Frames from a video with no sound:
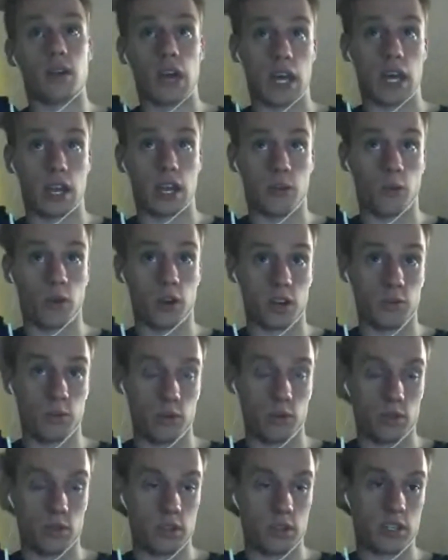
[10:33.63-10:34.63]
and I wanted
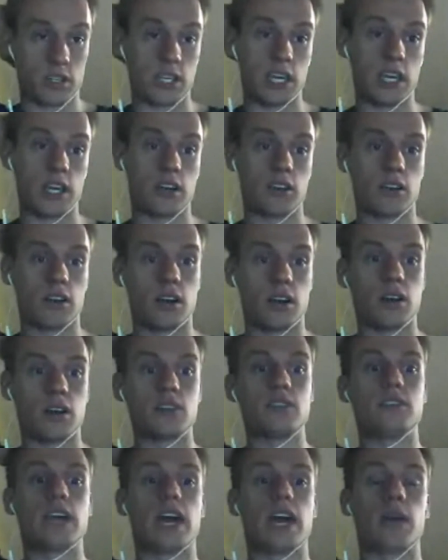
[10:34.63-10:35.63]
to hear
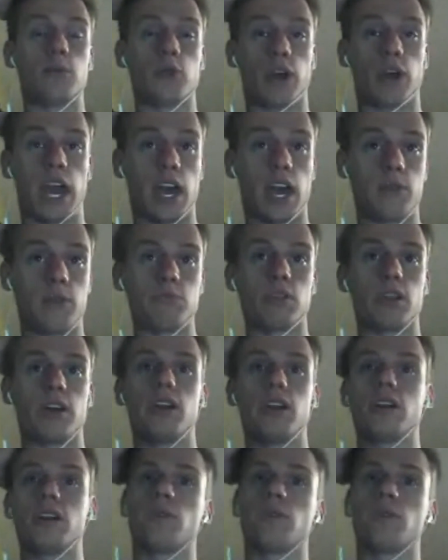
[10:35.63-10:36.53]
Danimal Cannon play.